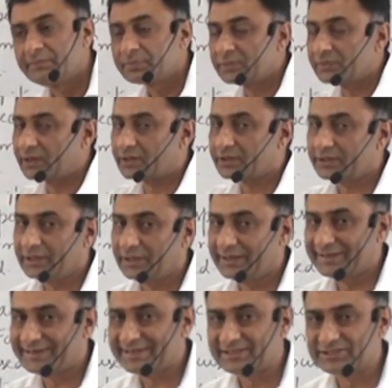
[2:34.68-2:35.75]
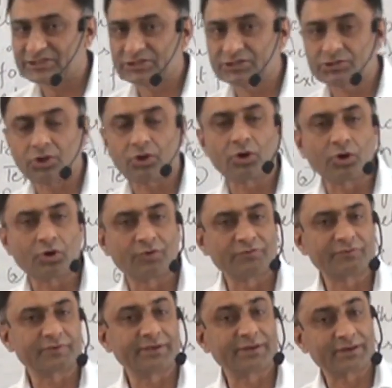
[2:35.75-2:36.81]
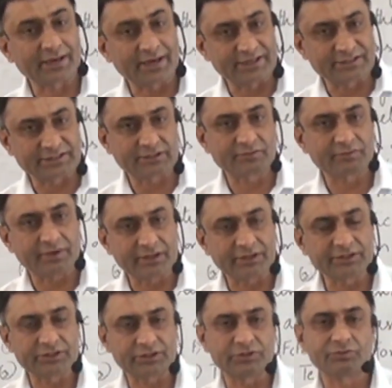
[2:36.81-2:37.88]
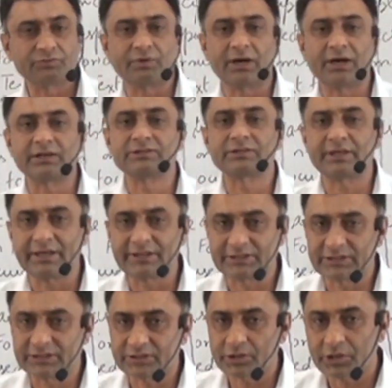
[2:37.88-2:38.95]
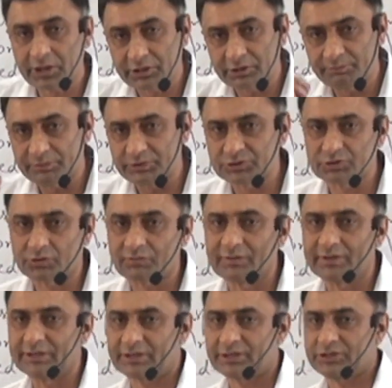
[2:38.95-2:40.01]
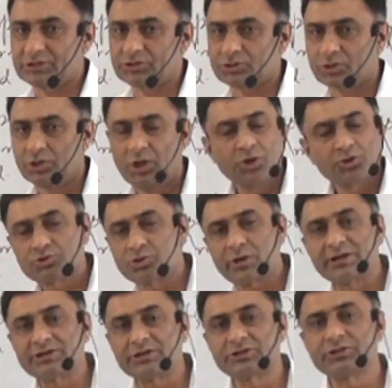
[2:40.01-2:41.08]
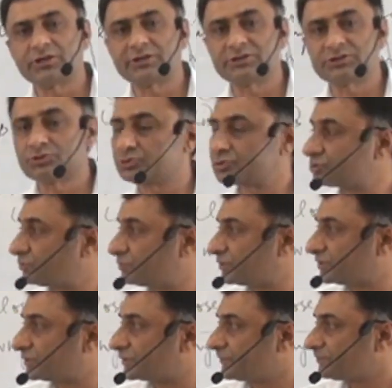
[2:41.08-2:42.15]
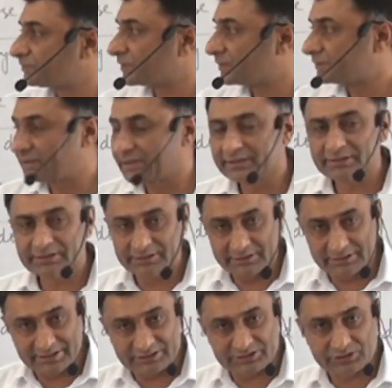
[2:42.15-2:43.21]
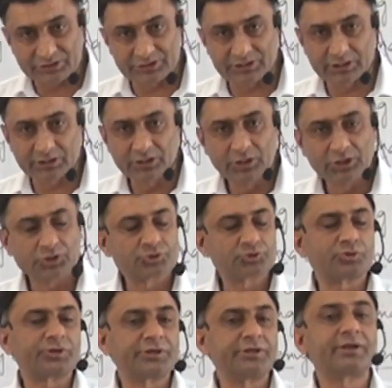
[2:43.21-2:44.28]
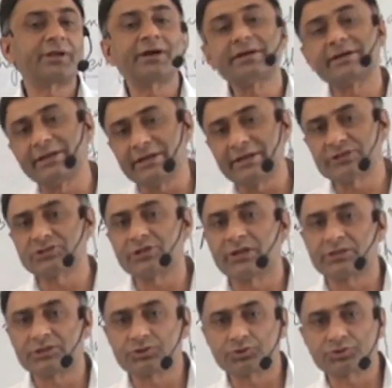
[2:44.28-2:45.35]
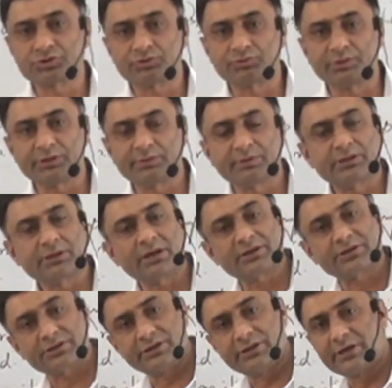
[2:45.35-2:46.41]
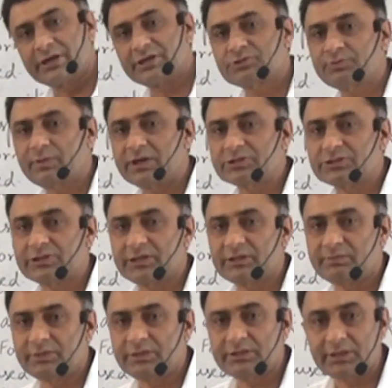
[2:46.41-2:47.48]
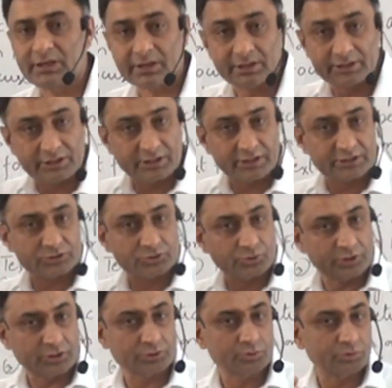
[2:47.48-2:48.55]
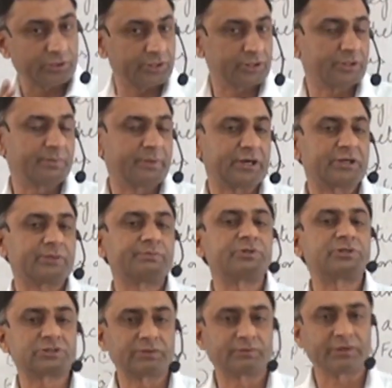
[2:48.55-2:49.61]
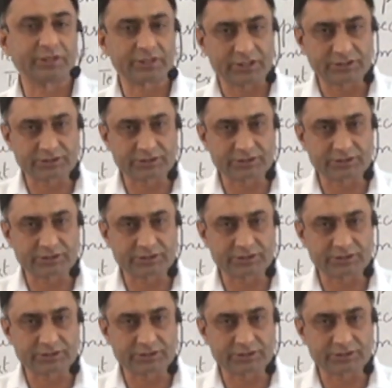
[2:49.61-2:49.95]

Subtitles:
the real intentions of a writer when he was writing any piece of literature. So writer is not the source of meaning. Then there is reader. So reader again is not the source of meaning, because reader response theory means the reader is going to interpret a piece of literature